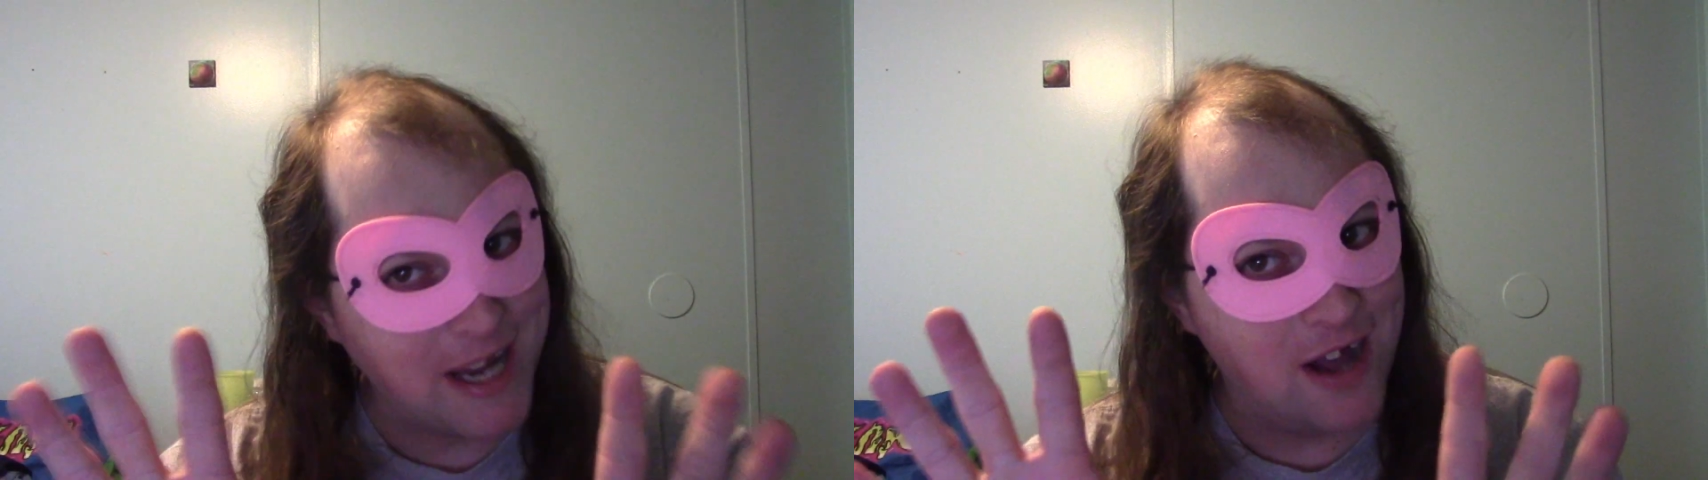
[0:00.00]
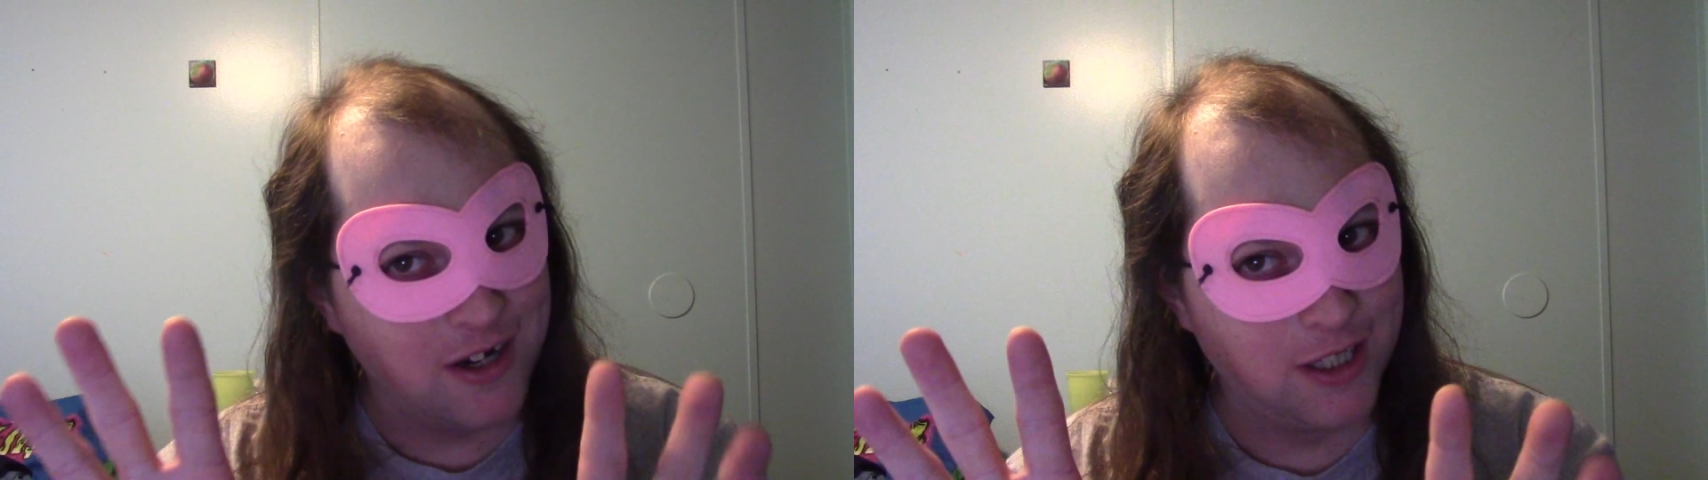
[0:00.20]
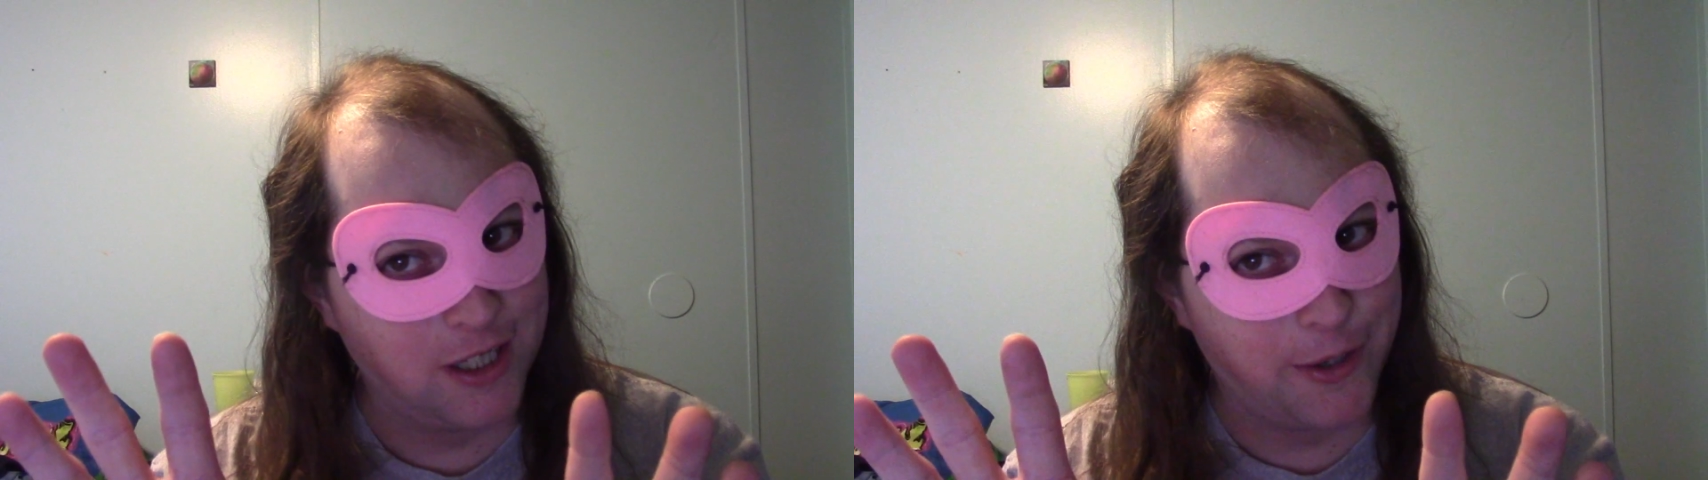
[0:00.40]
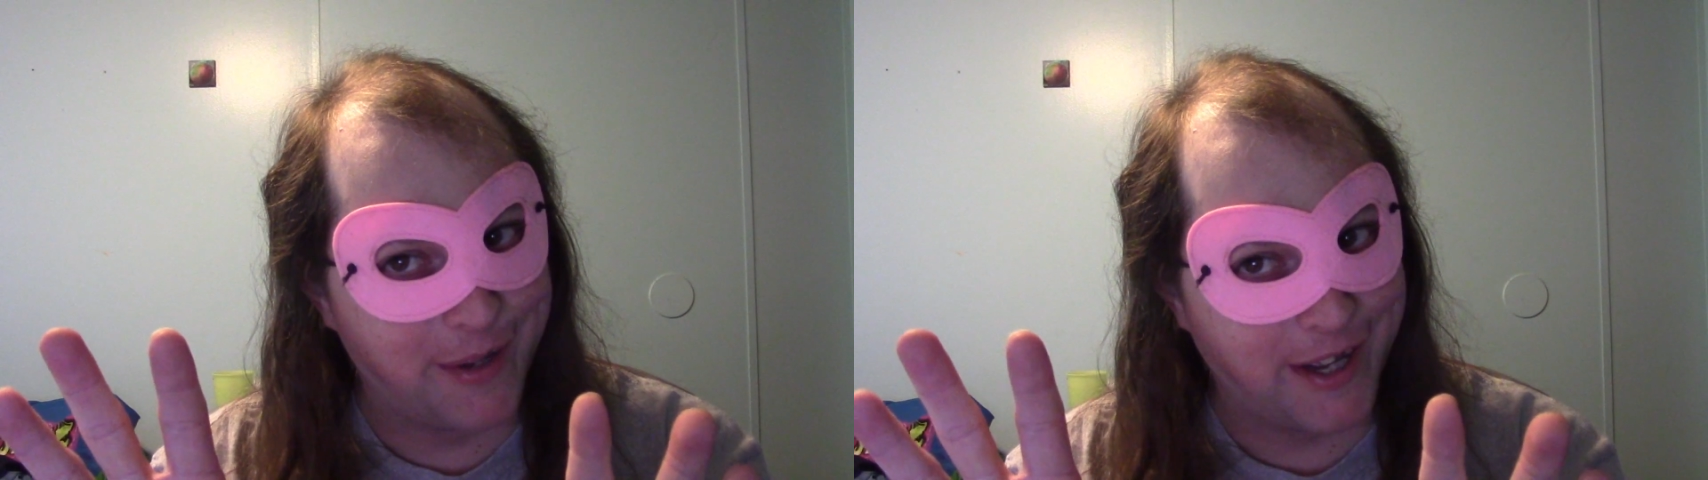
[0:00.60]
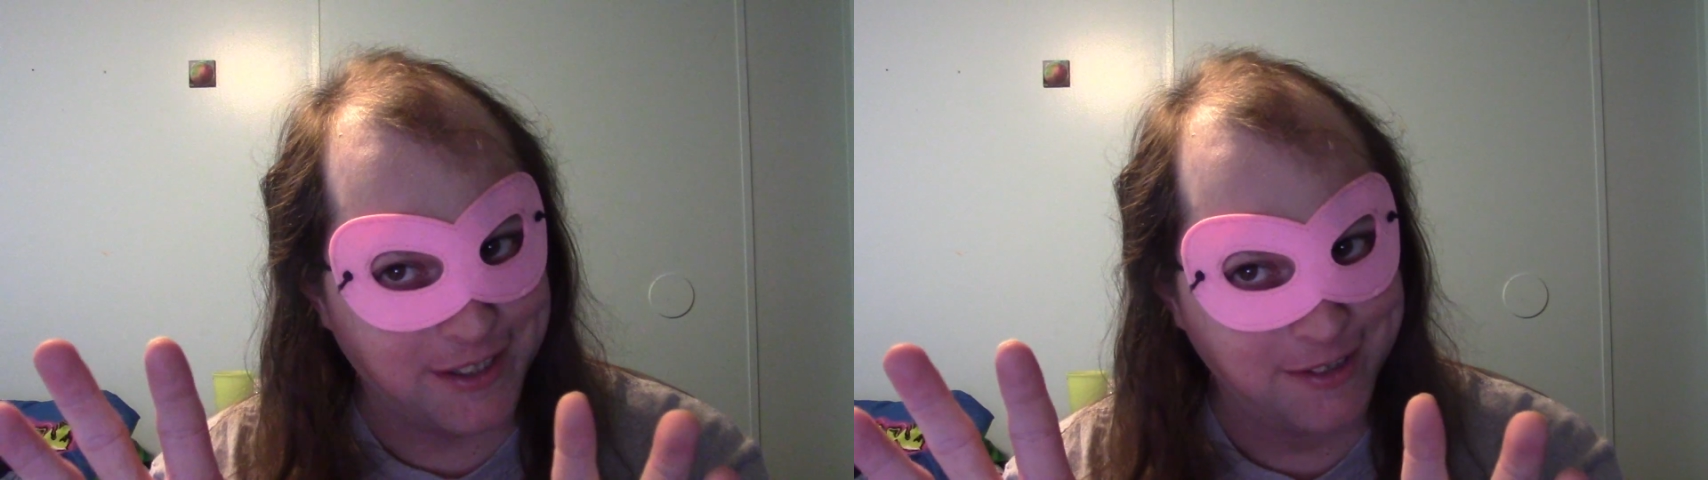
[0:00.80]
down a little
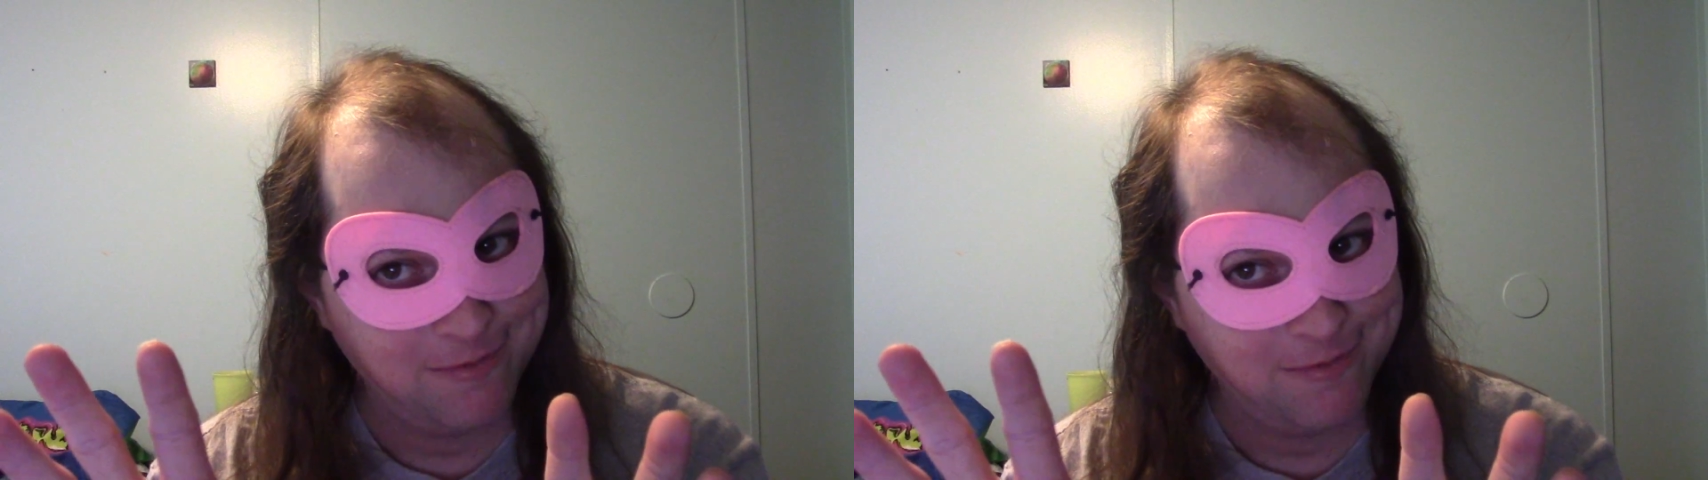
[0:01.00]
bit.